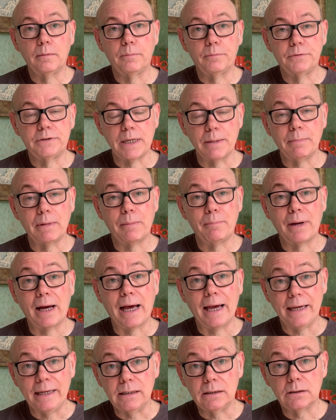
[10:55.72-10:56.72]
Tip number
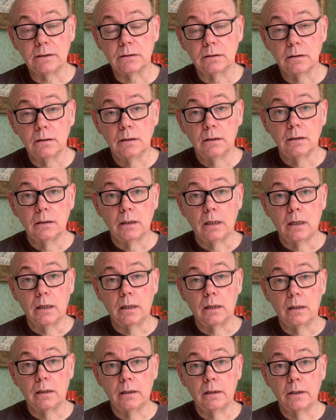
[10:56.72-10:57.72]
8,
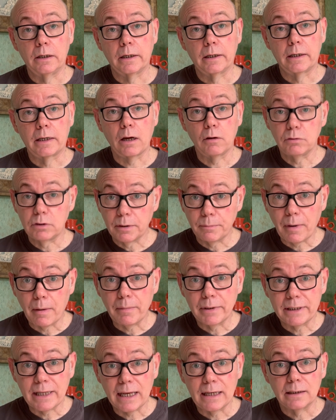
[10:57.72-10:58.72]
go to
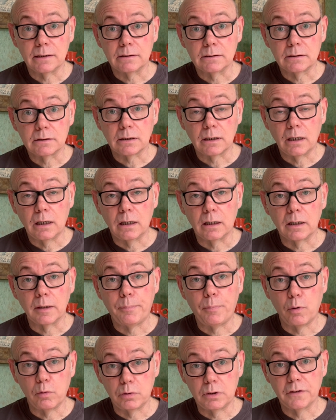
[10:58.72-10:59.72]
Mama Della's at the
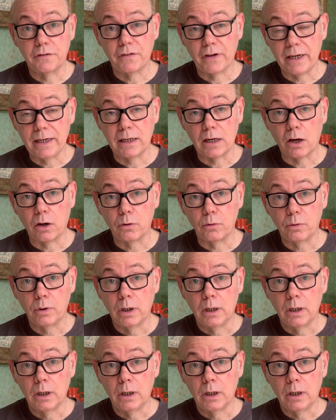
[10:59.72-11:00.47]
Portofino.